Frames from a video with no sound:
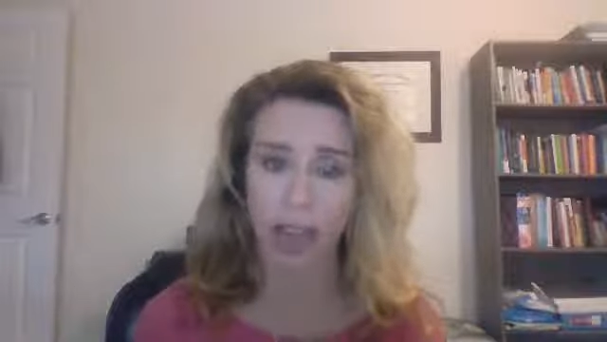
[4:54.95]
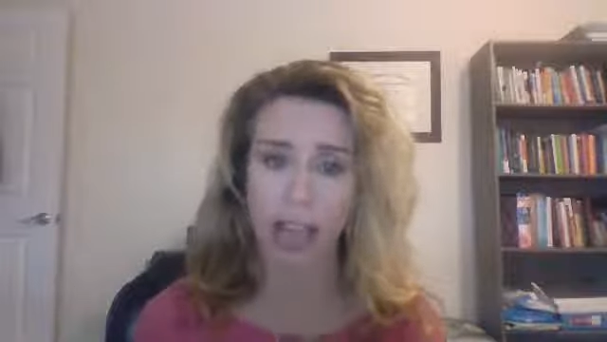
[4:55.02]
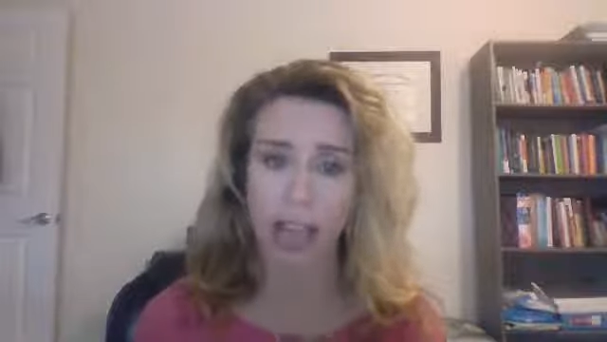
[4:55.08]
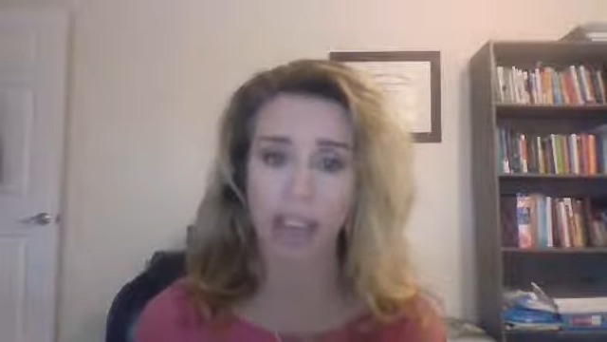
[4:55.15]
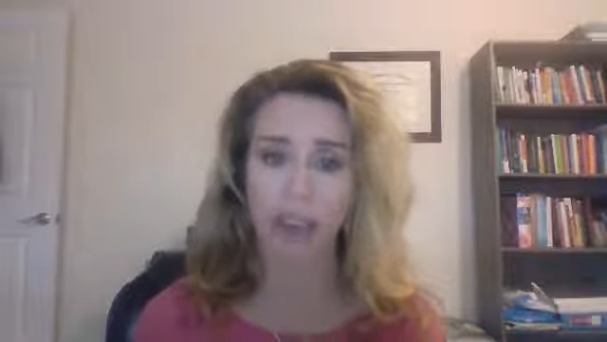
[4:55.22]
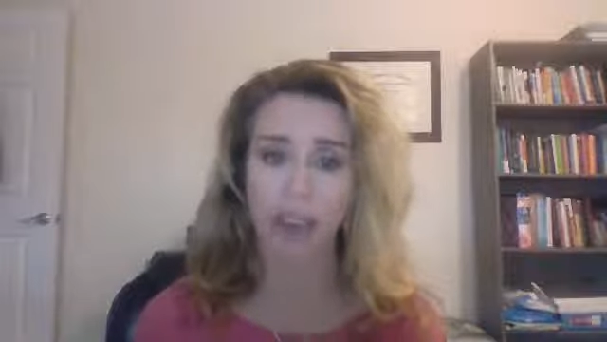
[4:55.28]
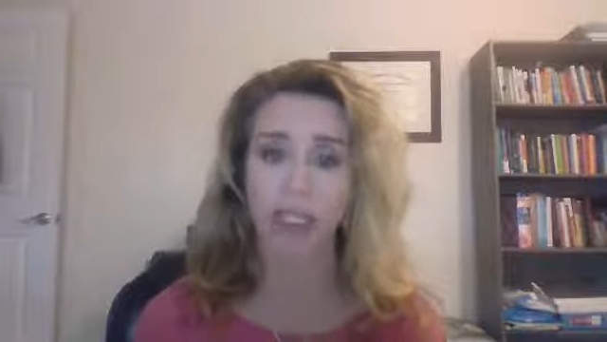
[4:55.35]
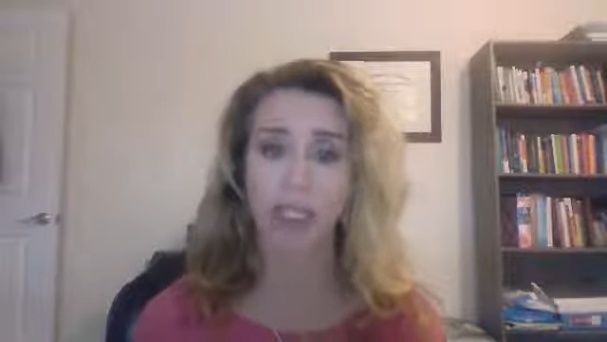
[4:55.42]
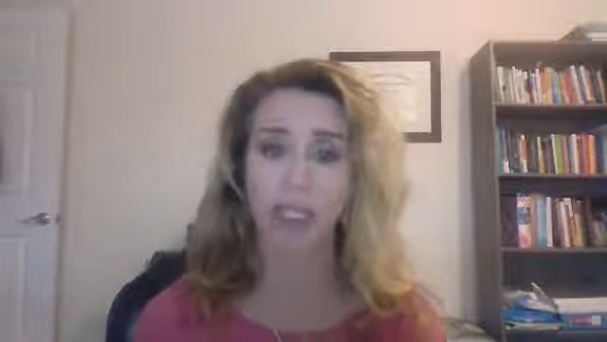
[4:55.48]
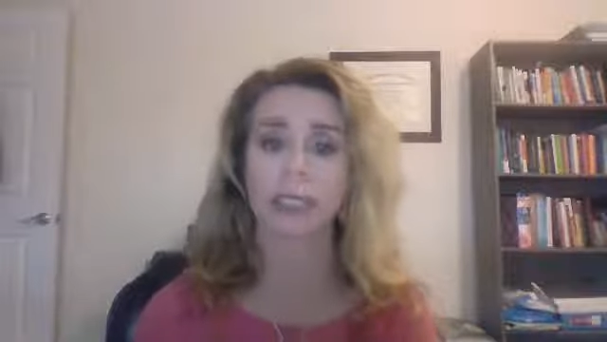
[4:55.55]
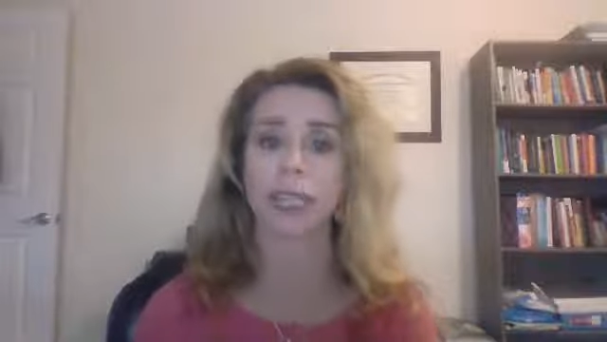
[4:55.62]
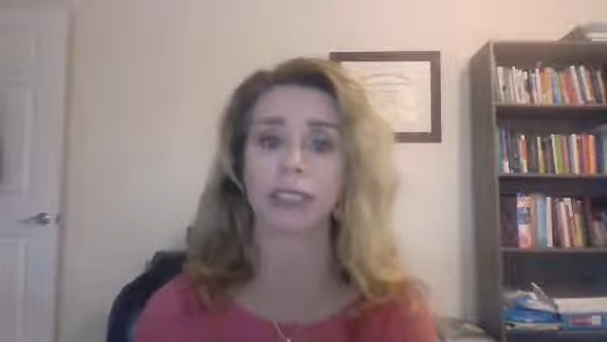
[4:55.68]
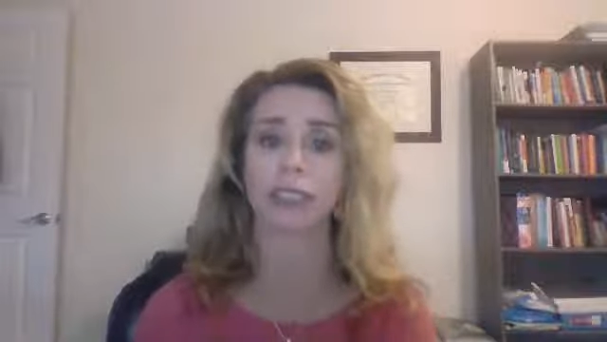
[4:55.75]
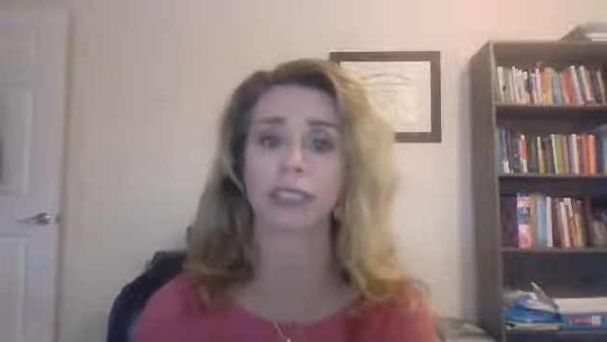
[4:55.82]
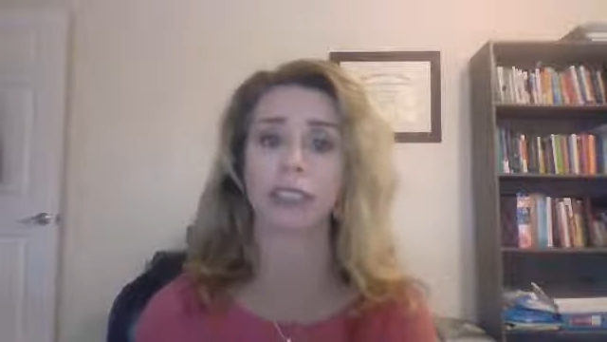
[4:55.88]
and that's
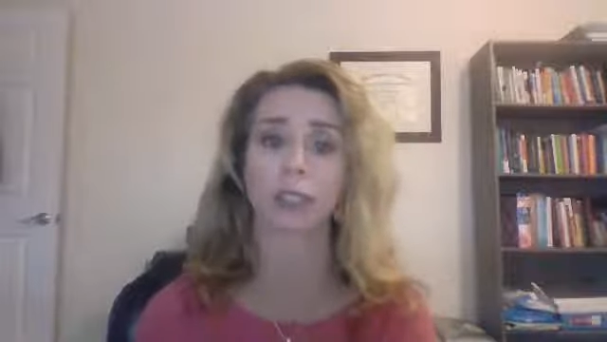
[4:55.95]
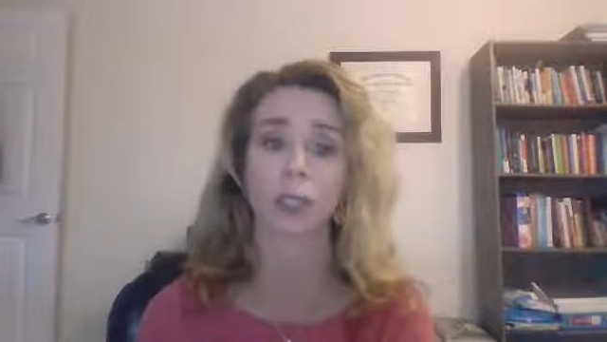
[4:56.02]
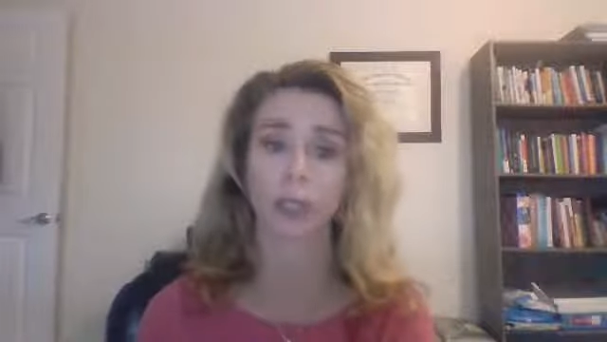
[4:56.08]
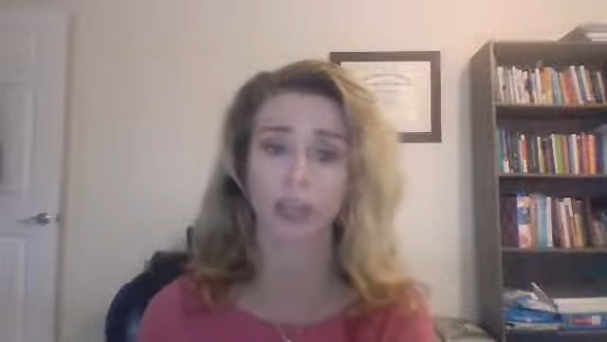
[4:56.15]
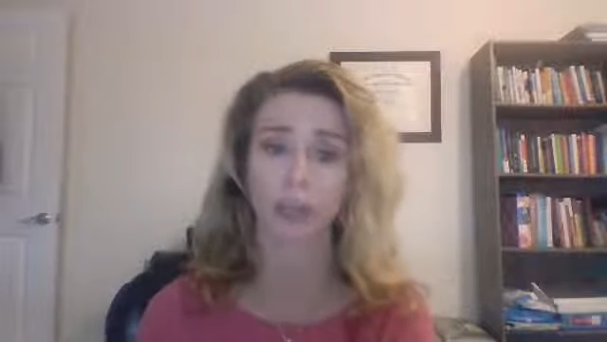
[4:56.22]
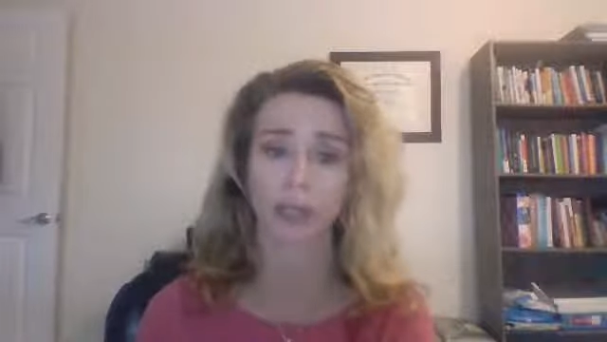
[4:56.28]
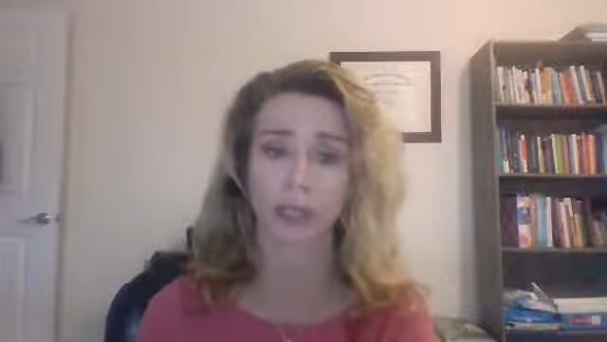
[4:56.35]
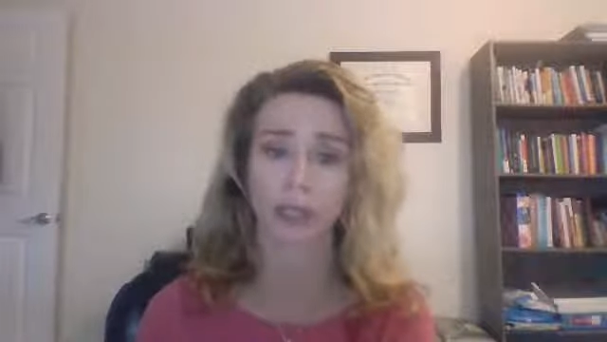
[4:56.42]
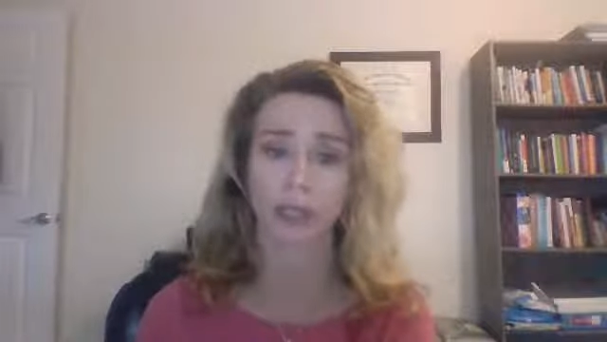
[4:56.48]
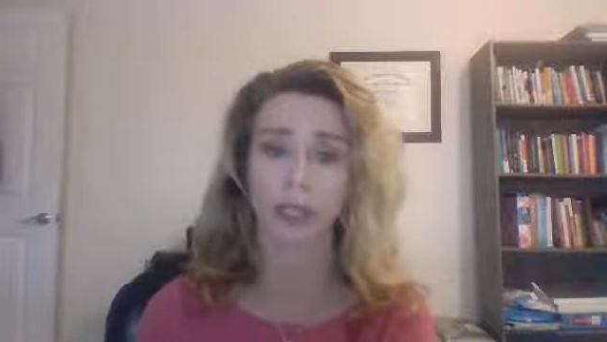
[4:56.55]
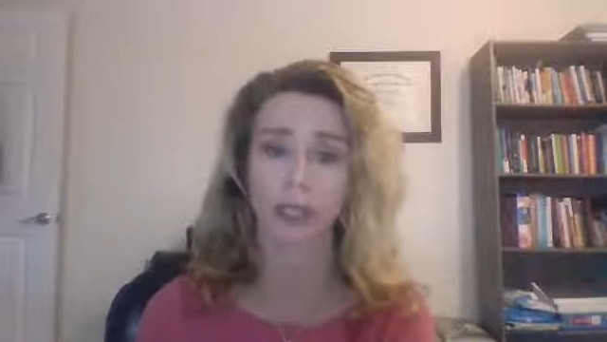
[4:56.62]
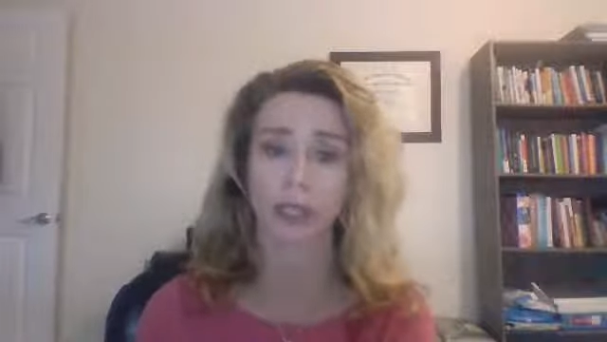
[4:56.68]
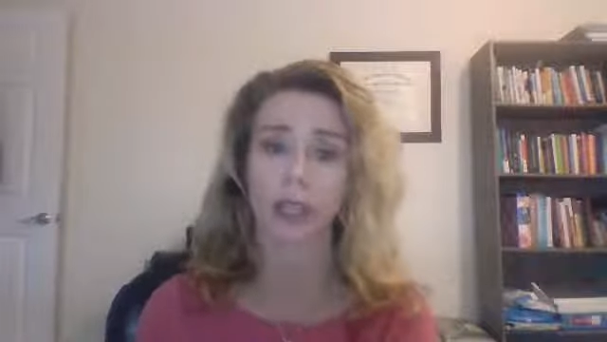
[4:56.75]
not disclosed.